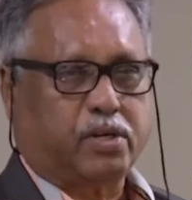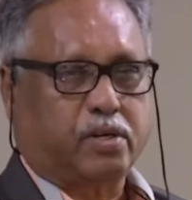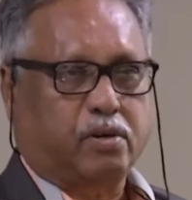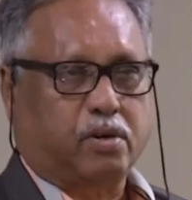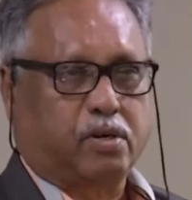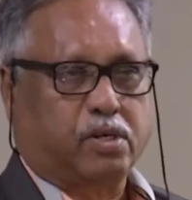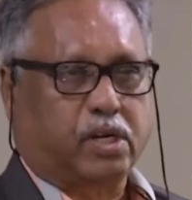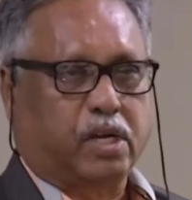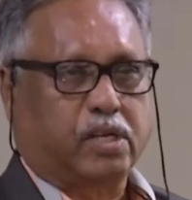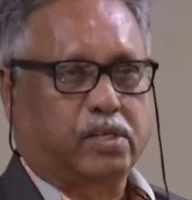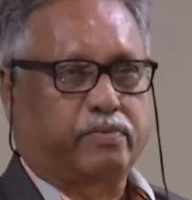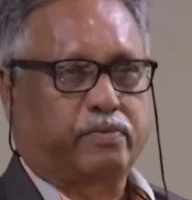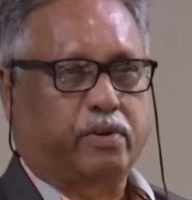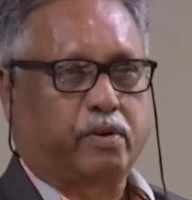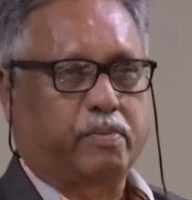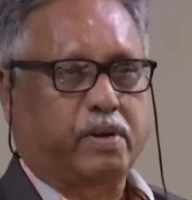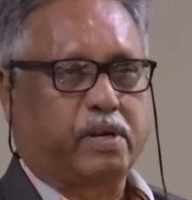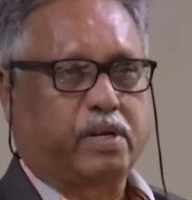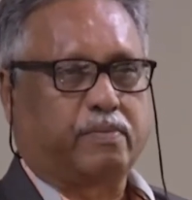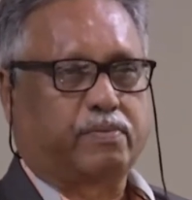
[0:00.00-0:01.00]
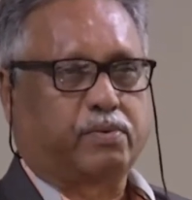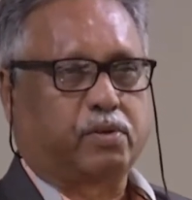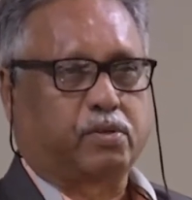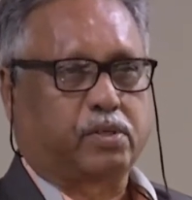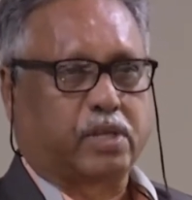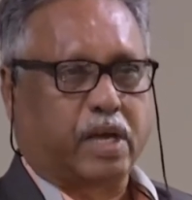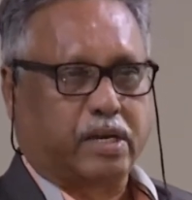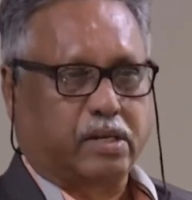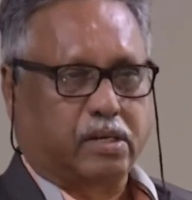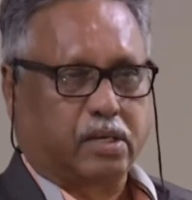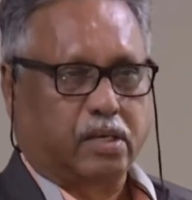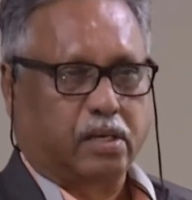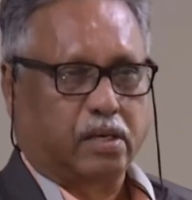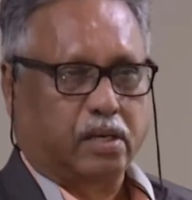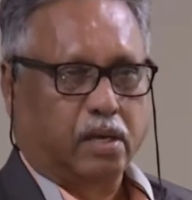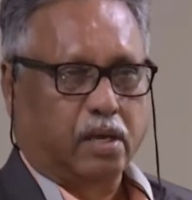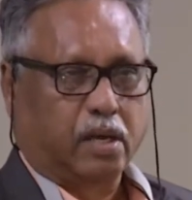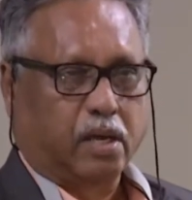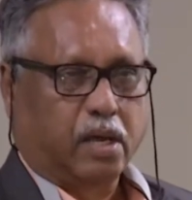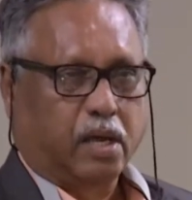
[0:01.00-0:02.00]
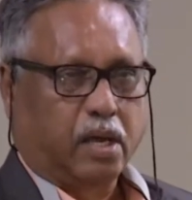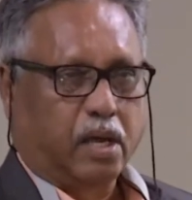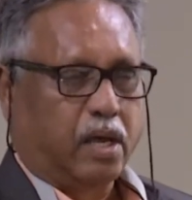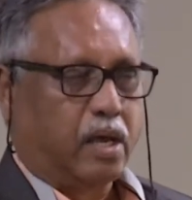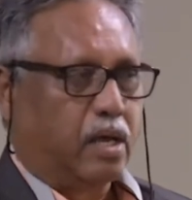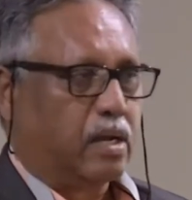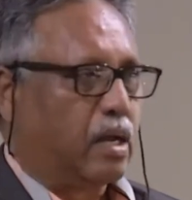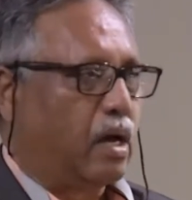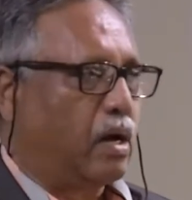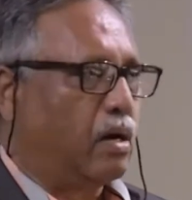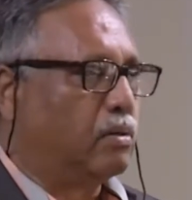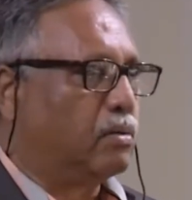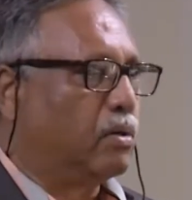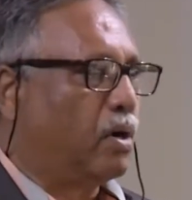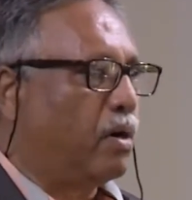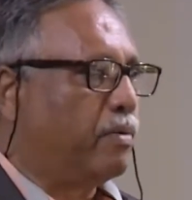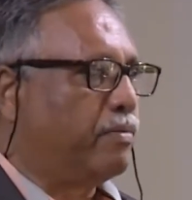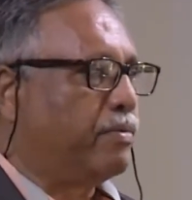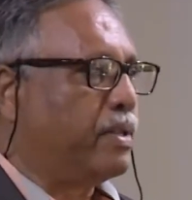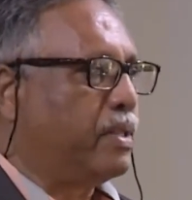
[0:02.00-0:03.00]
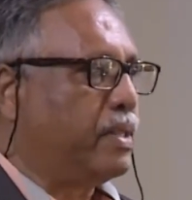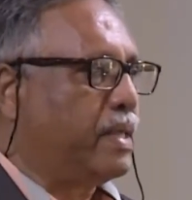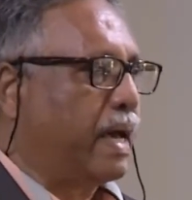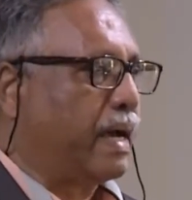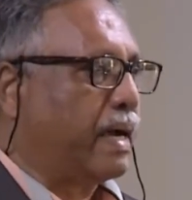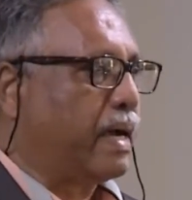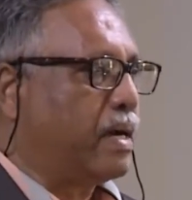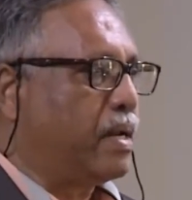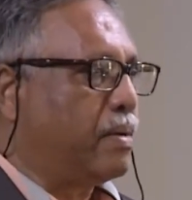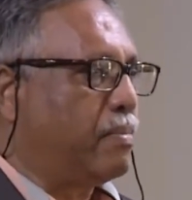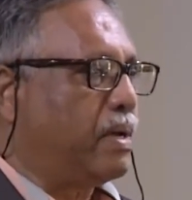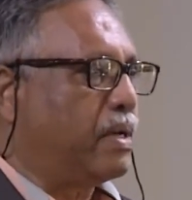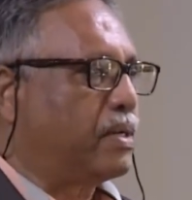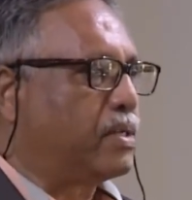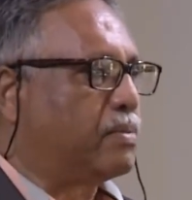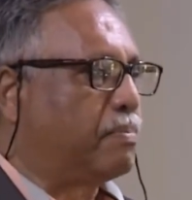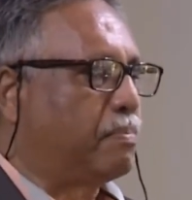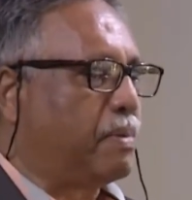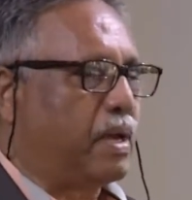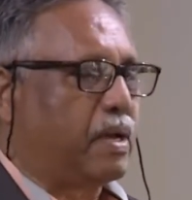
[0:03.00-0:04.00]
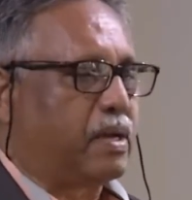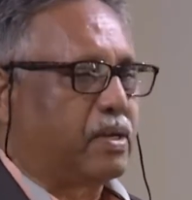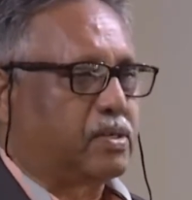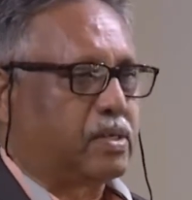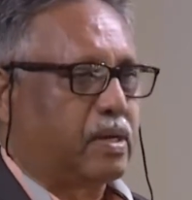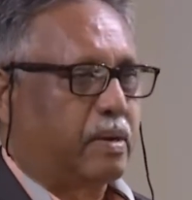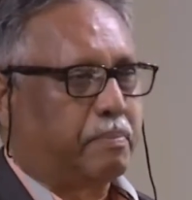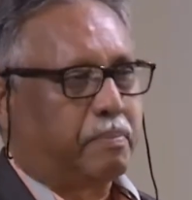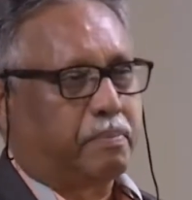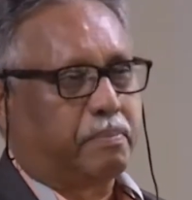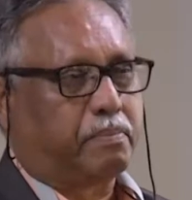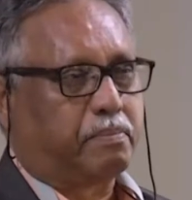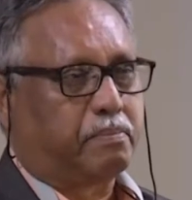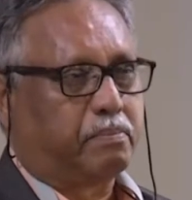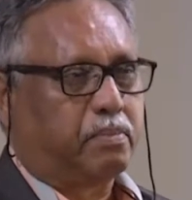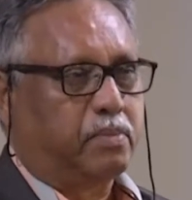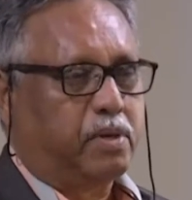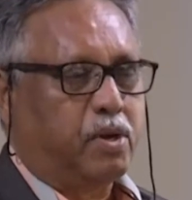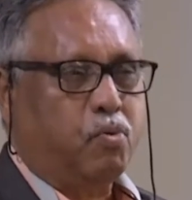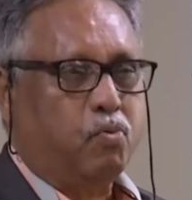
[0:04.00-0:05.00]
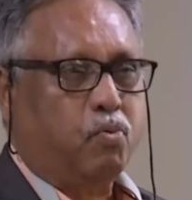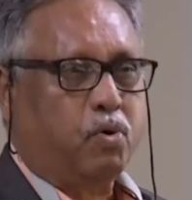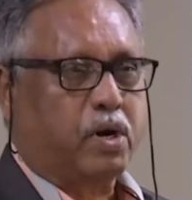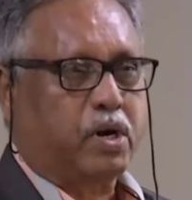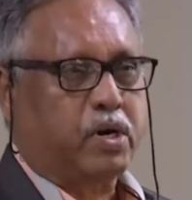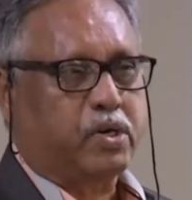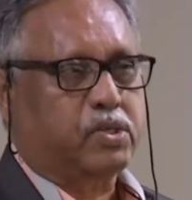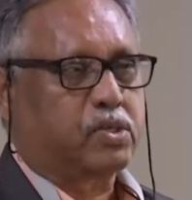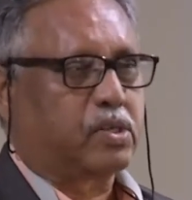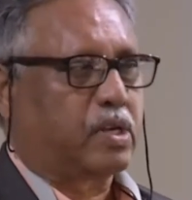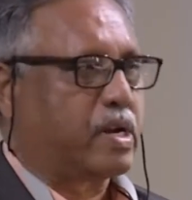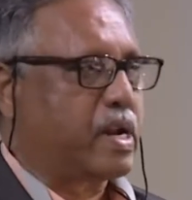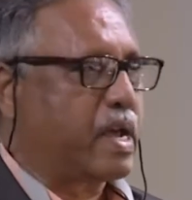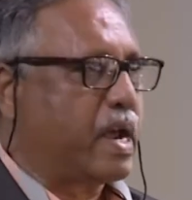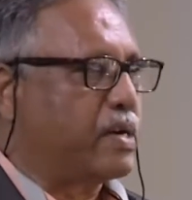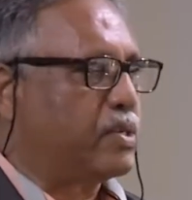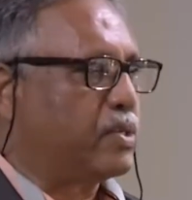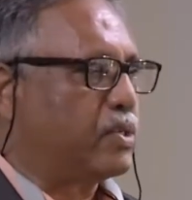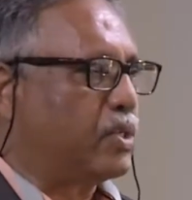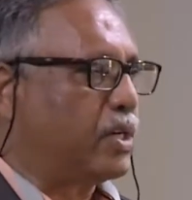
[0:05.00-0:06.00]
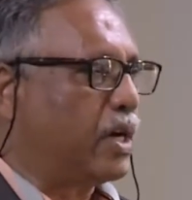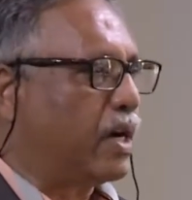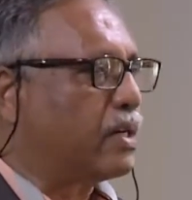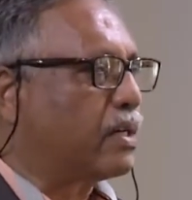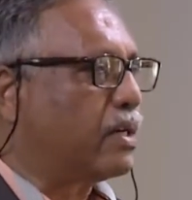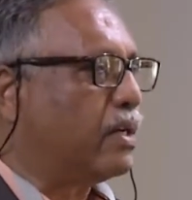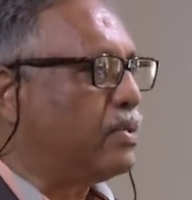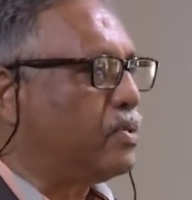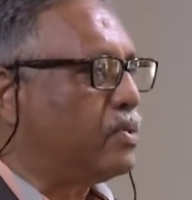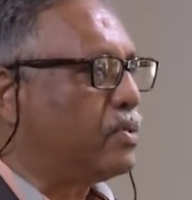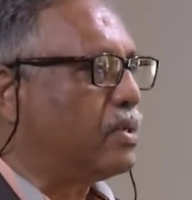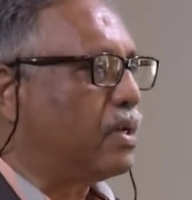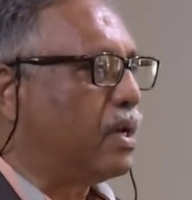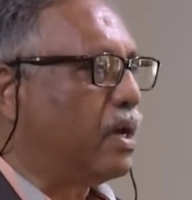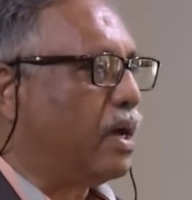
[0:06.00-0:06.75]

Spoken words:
or transformative society. Now, often the academics picks up new words, creates jargons,